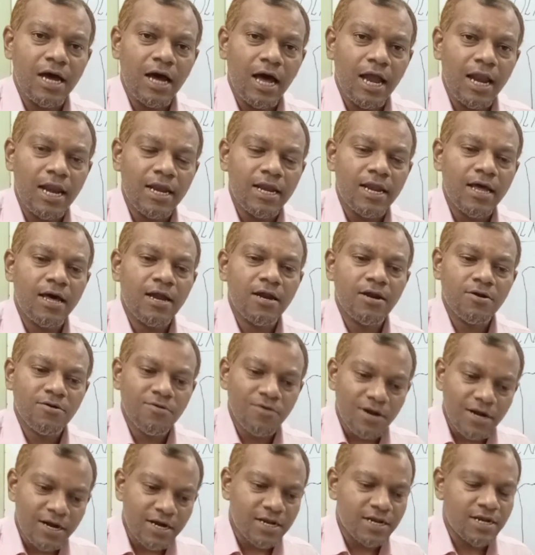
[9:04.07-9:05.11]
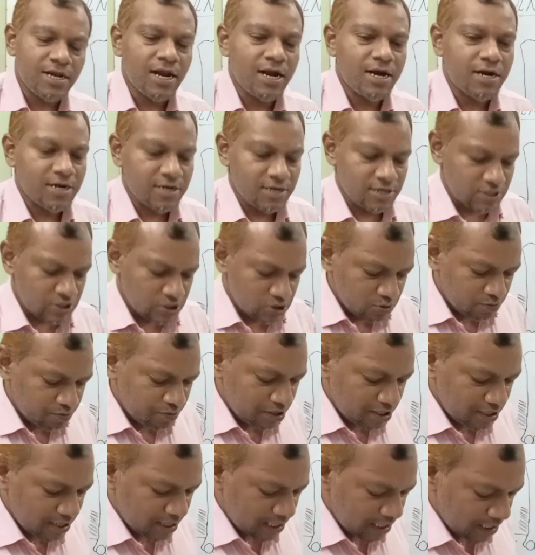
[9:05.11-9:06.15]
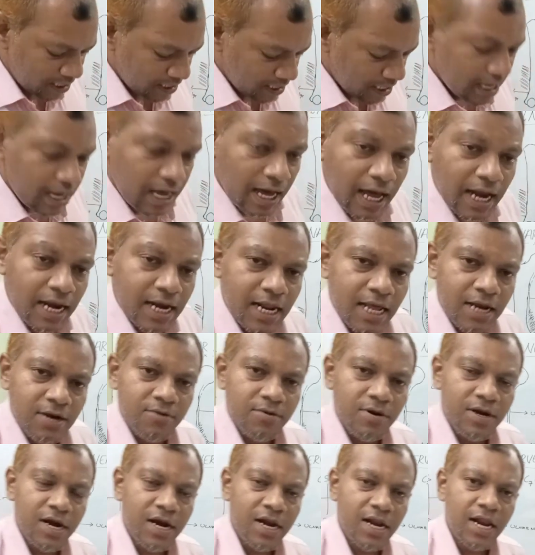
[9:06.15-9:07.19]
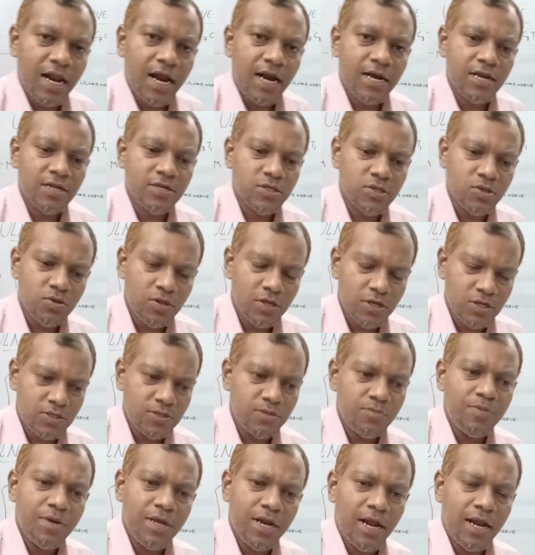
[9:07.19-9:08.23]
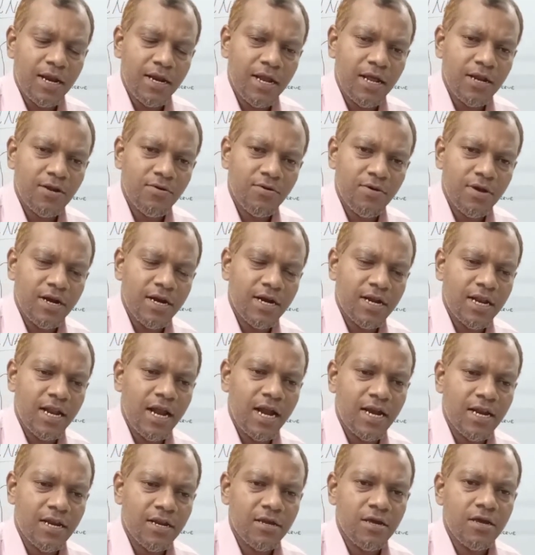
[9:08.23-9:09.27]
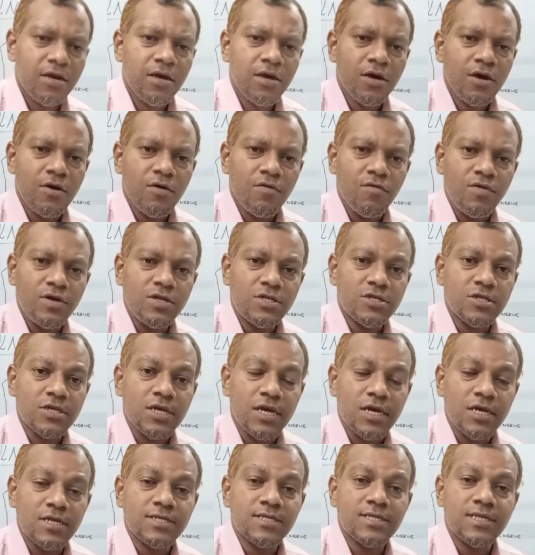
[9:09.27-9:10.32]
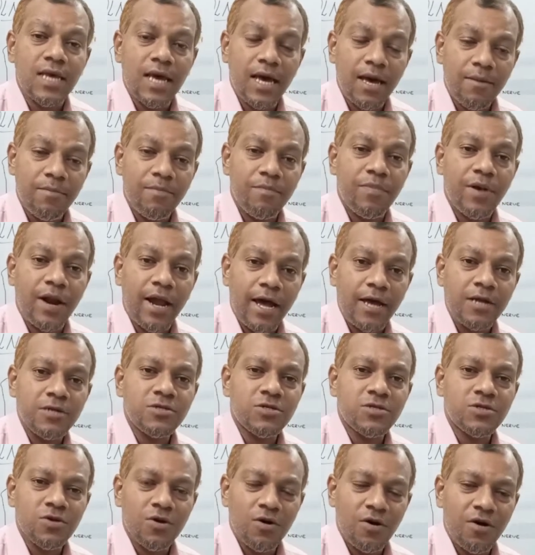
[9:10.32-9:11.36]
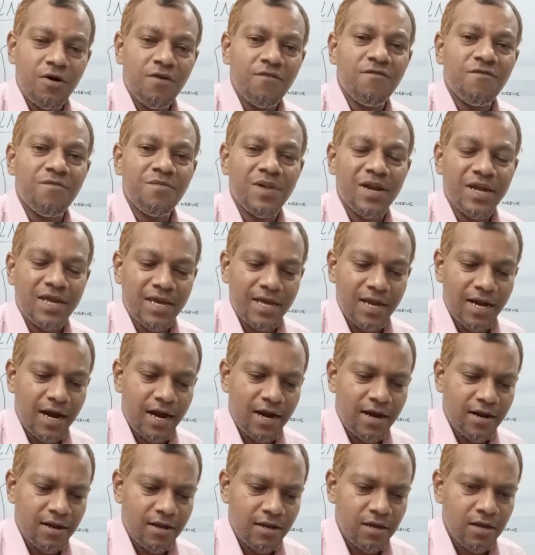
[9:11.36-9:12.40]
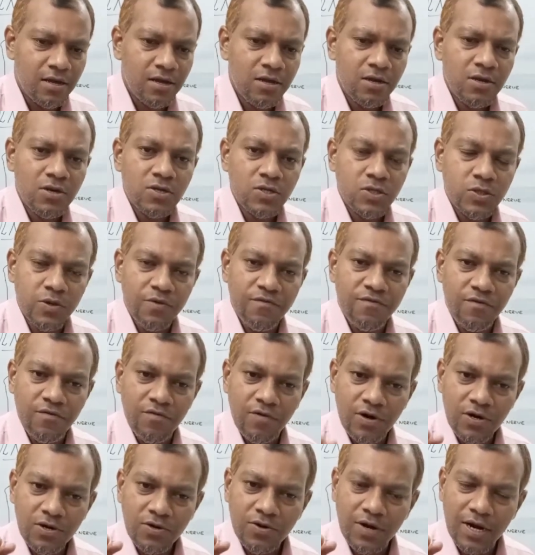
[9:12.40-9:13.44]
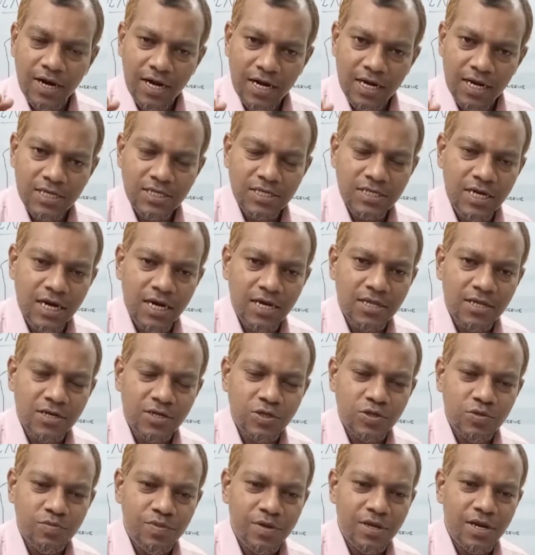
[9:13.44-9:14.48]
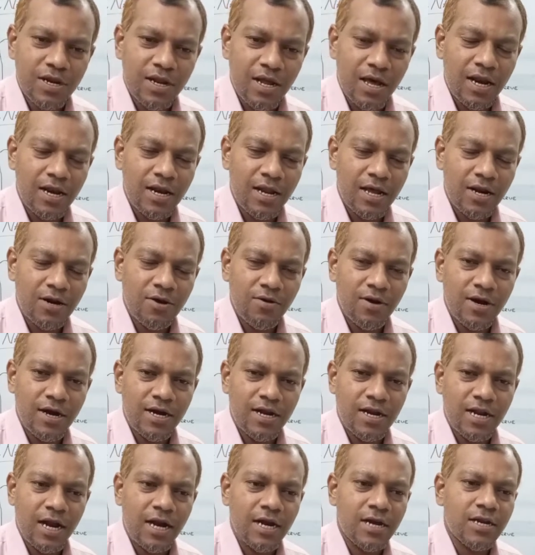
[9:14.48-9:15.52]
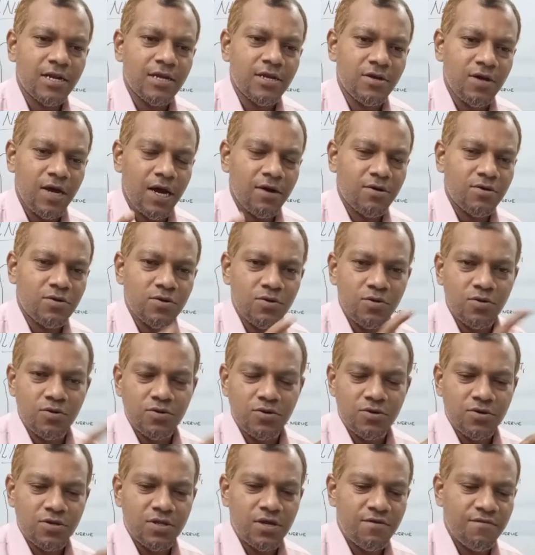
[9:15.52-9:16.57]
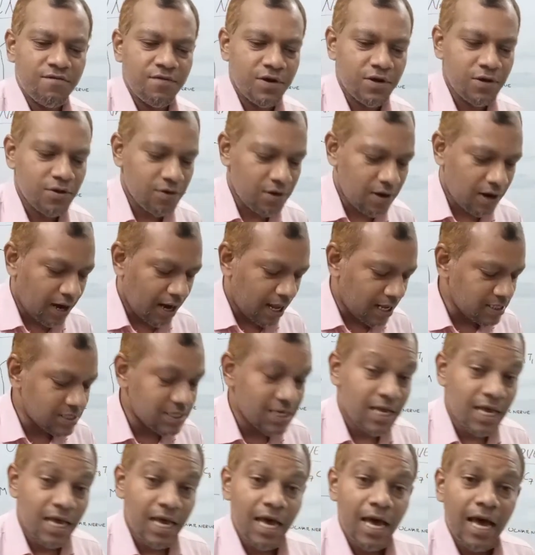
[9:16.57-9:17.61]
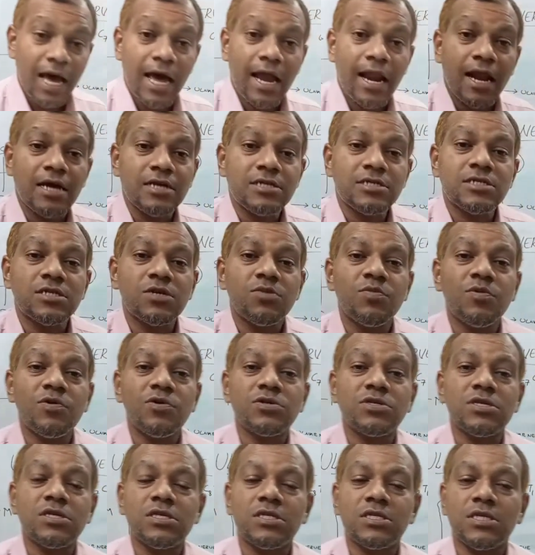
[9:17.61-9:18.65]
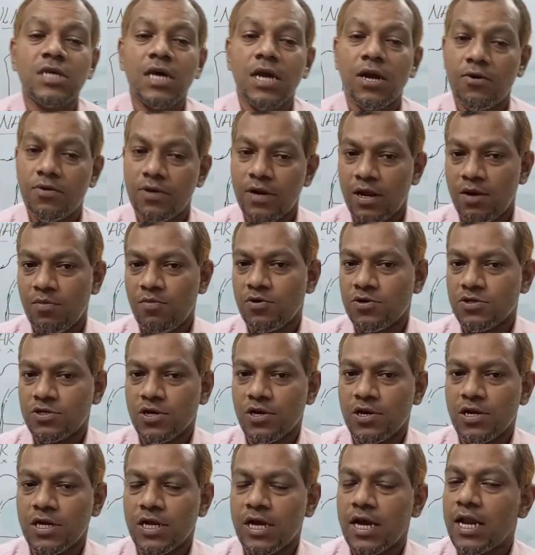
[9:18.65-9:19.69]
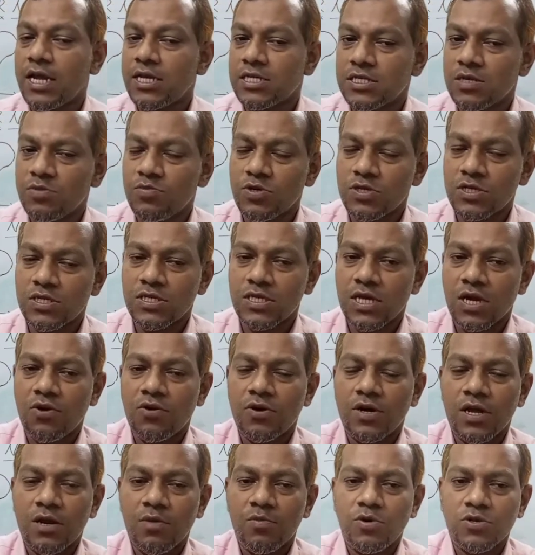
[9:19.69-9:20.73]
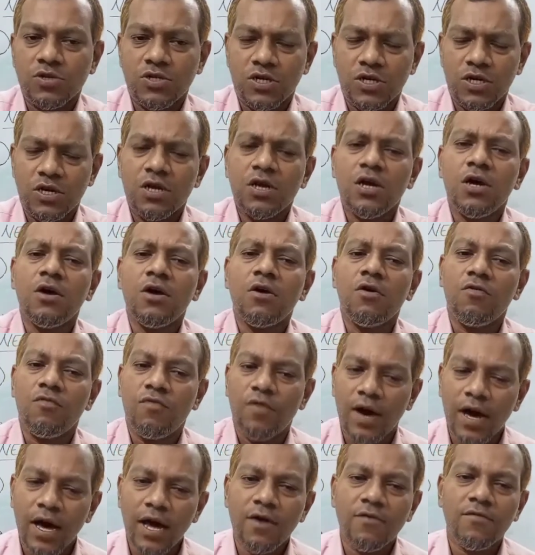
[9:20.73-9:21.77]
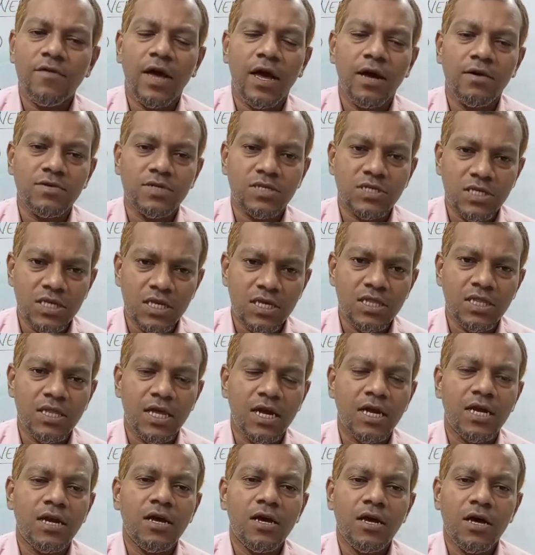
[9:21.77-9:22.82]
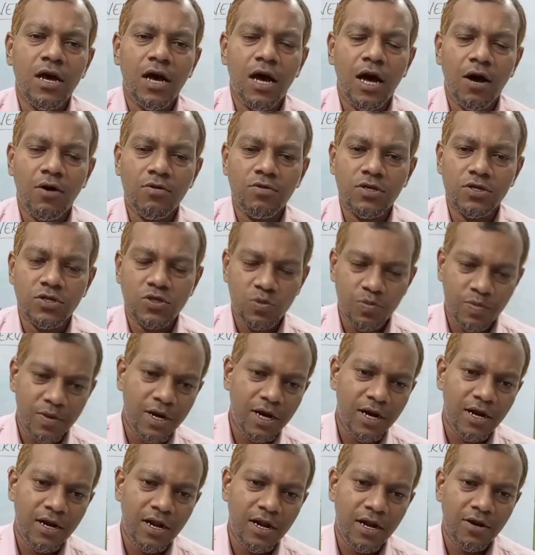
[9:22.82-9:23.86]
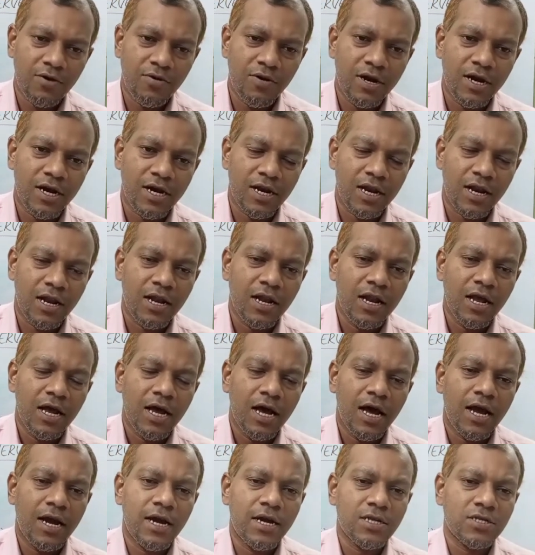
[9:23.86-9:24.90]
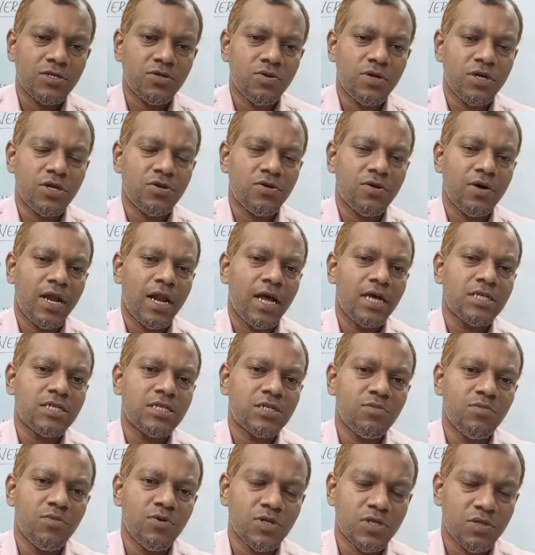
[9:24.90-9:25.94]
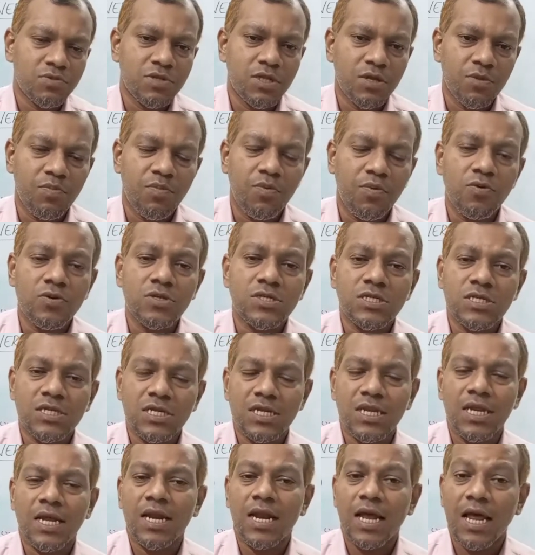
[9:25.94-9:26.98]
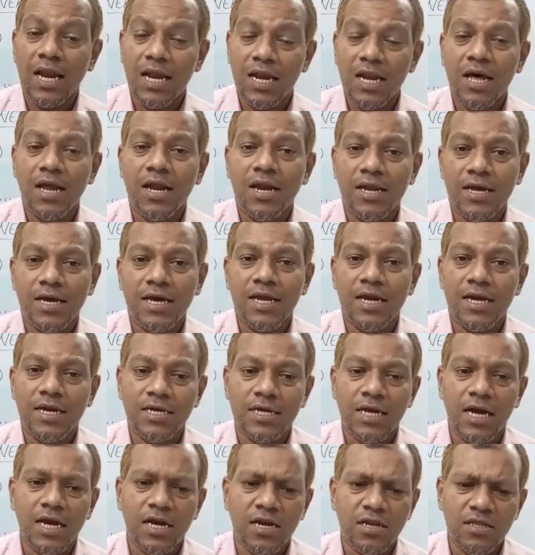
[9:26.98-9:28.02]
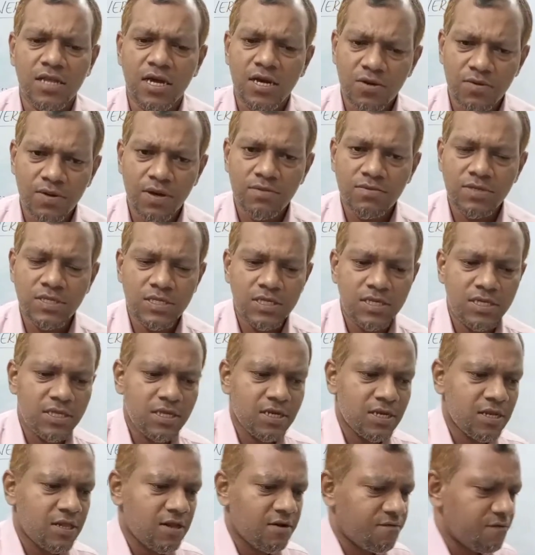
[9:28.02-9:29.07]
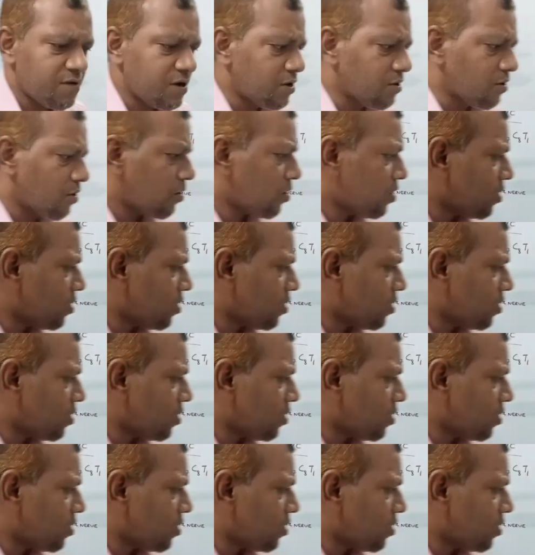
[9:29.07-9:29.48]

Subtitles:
ulnar collateral artery. Superior ulnar collateral artery. So the superior ulnar collateral artery which is a branch of brachial artery. So if you want to understand that superior ulnar collateral artery, you have to go through that video called as anastomosis around elbow joint. Anastomosis around elbow joint, where we have seen that how the superior ulnar collateral and it is going to anastomose with the posterior ulnar recurrent artery that we have seen in the video.